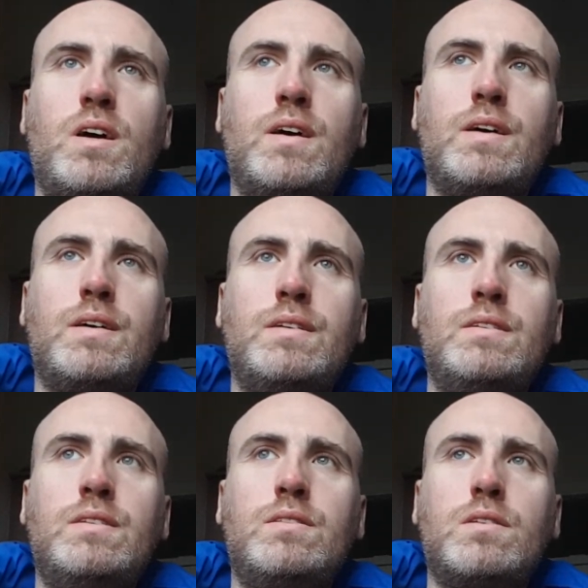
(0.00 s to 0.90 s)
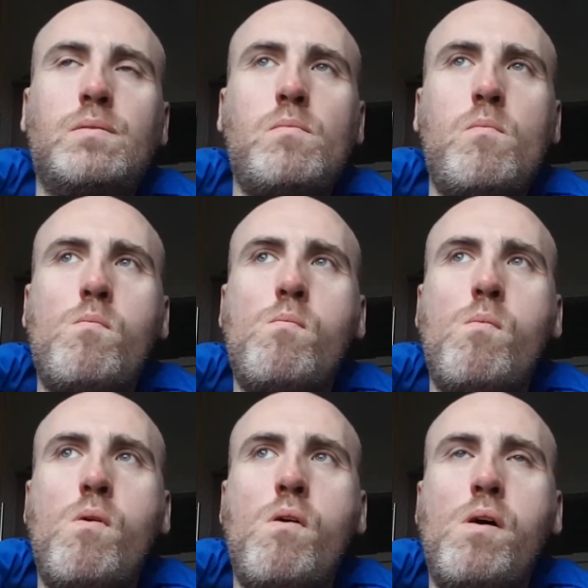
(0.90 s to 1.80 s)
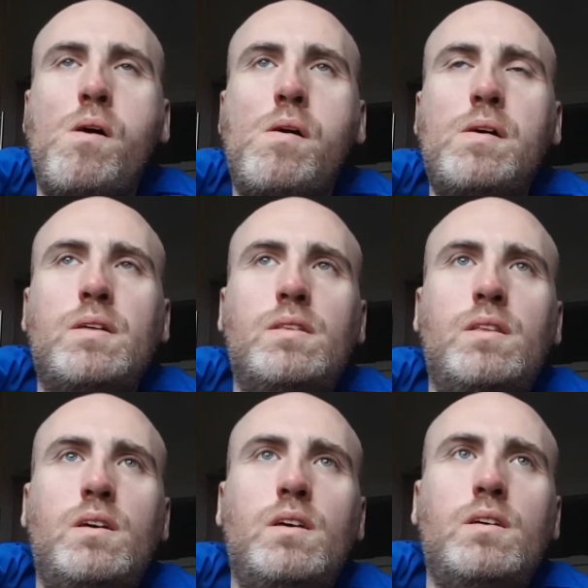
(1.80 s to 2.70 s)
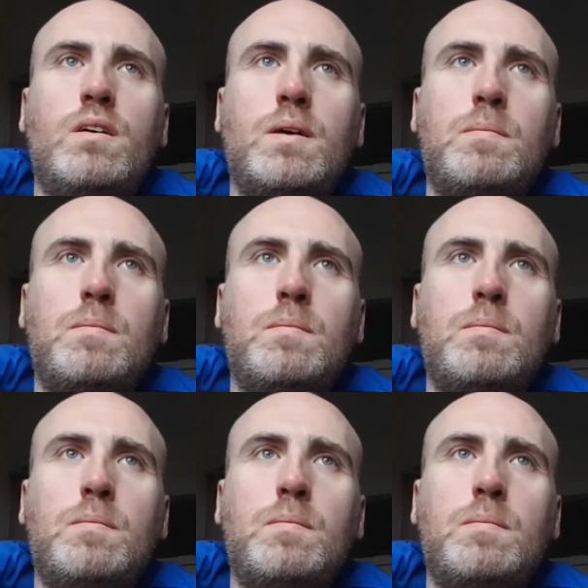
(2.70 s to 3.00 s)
and they